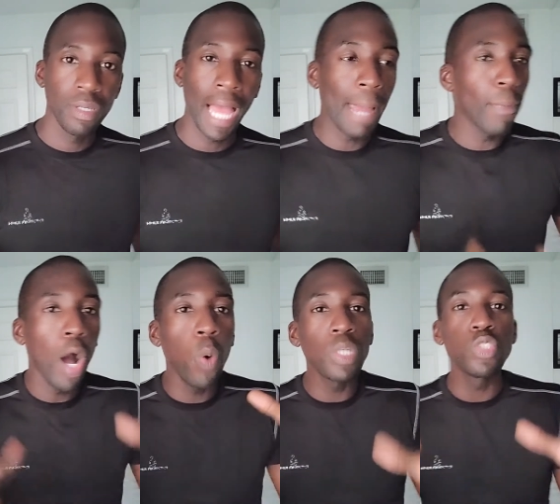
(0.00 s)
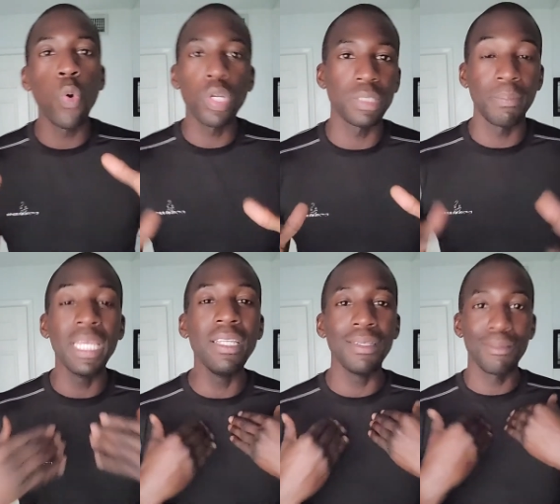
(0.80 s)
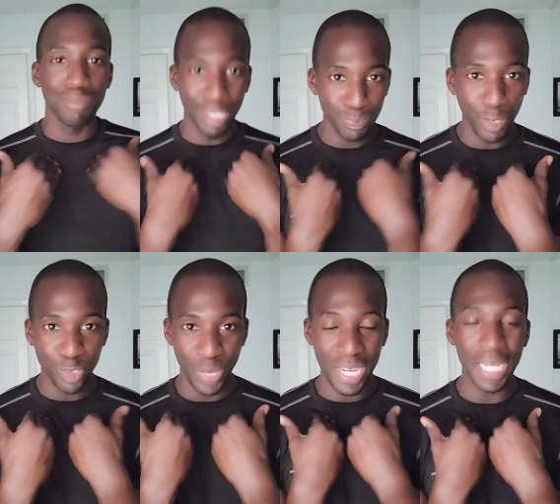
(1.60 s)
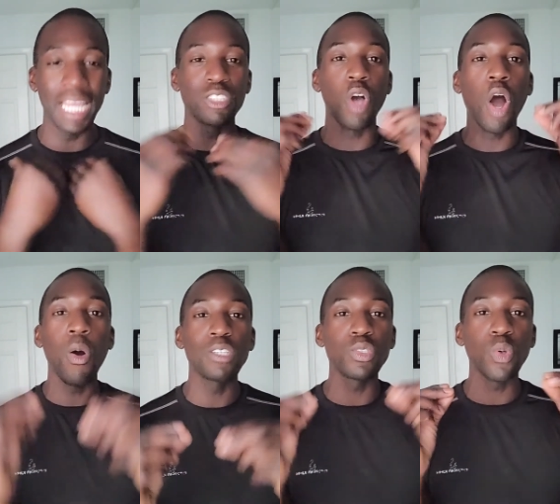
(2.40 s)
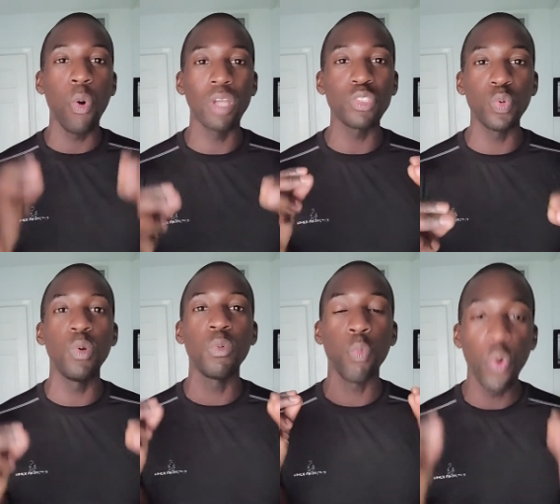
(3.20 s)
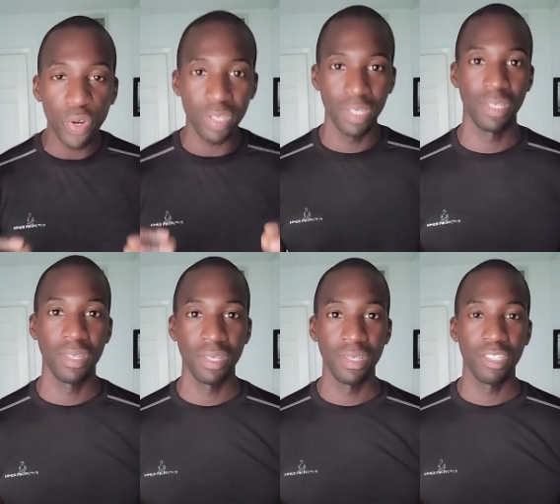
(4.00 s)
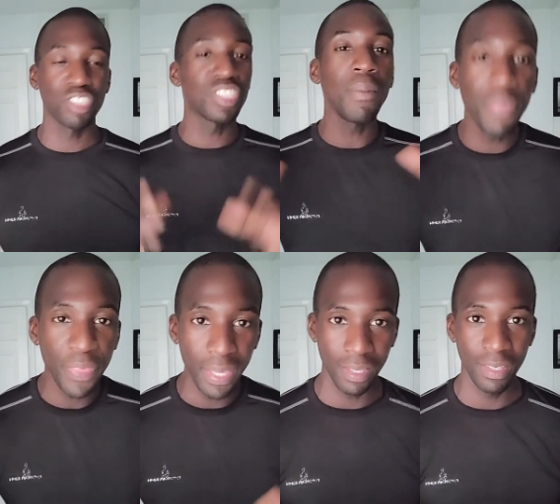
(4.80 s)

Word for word: I'm always going to, me, this person right here is always going to work something.